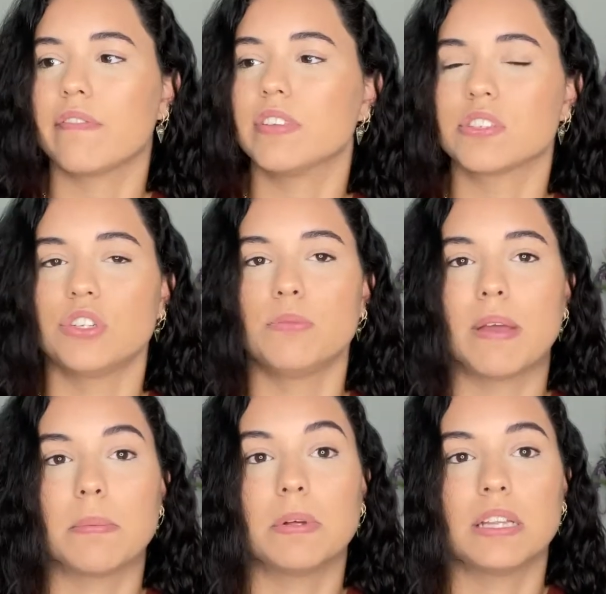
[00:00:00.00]
of this new
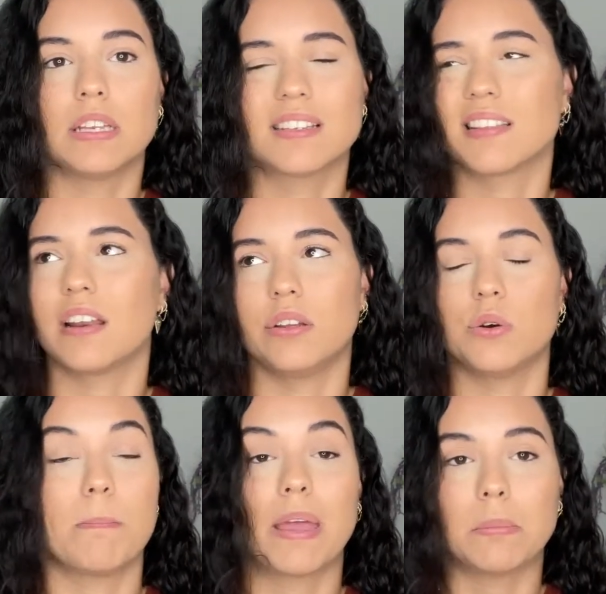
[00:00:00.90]
Maybelline, it's not new,
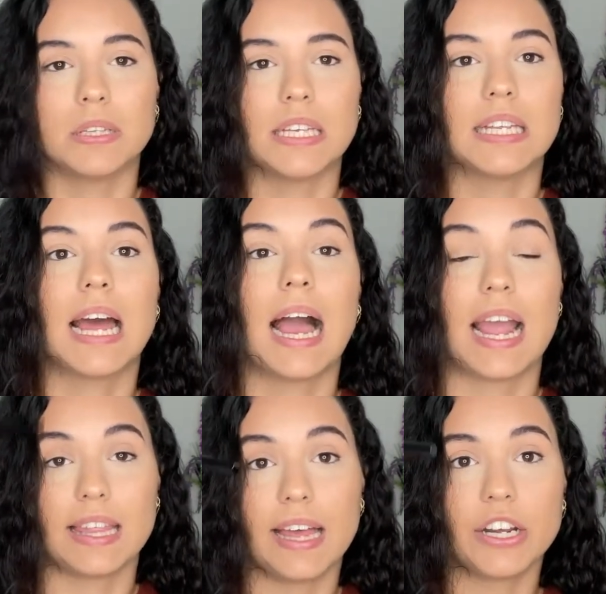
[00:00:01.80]
Maybelline
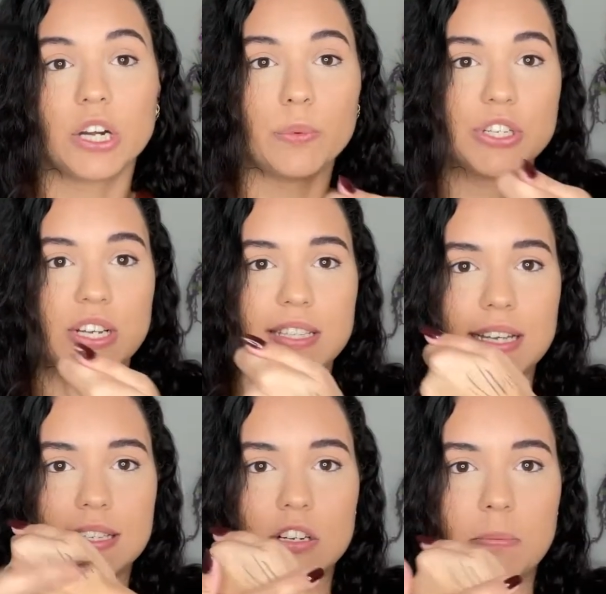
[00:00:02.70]
eyeliner, which I
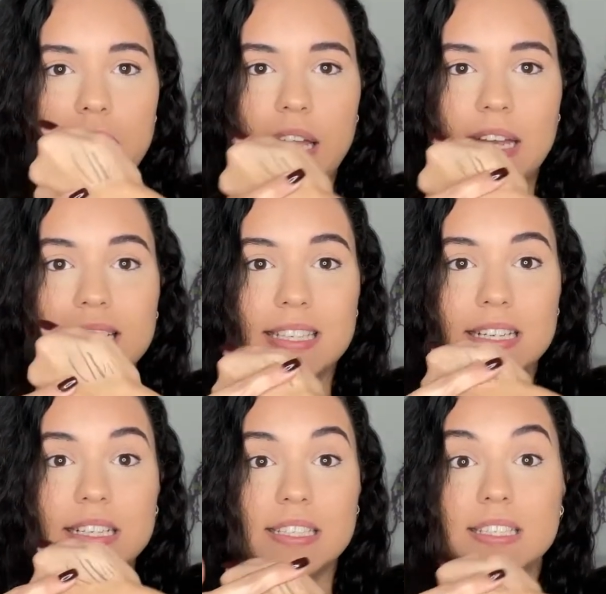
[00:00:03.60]
tested on my hands
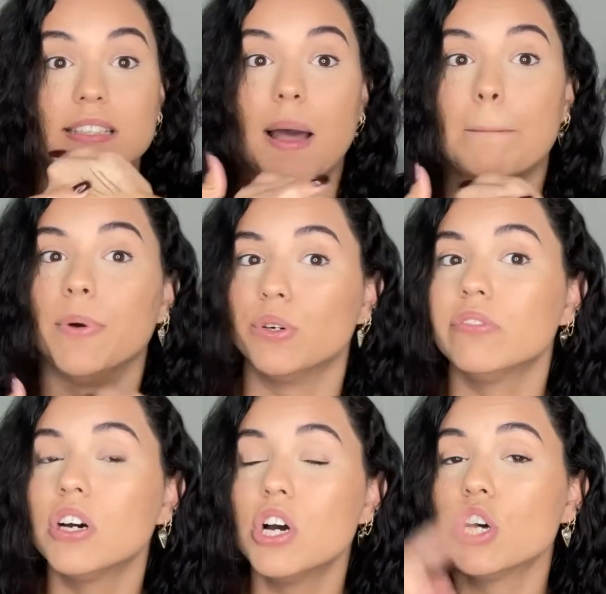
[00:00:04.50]
and it does not
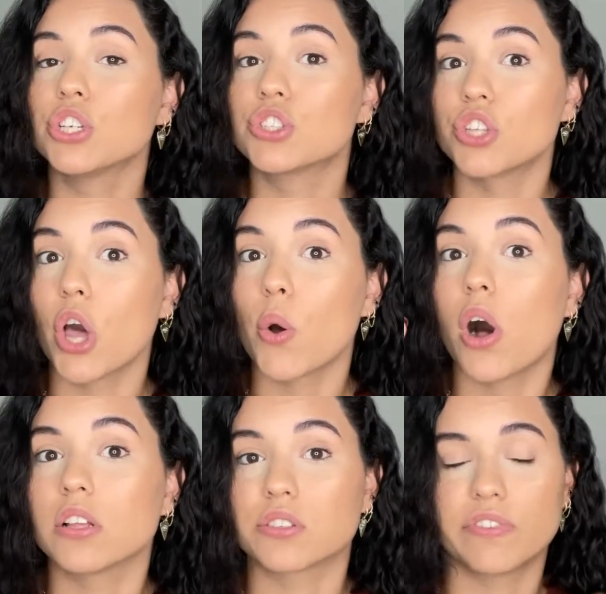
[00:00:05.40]
move. So
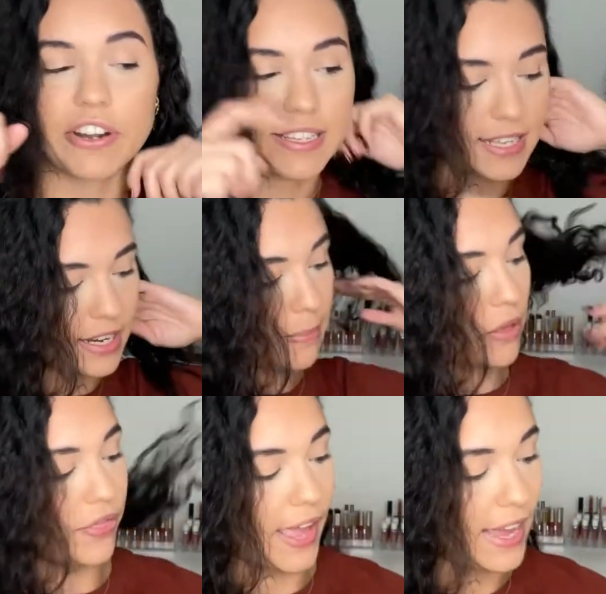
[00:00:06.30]
also very excited
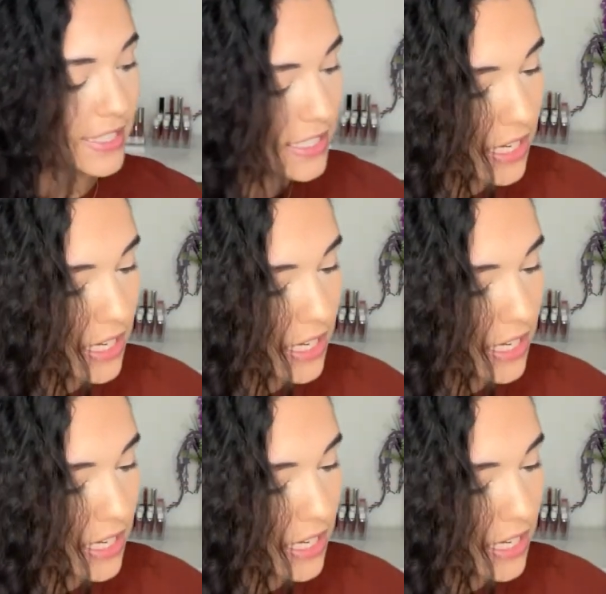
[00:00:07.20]
about that.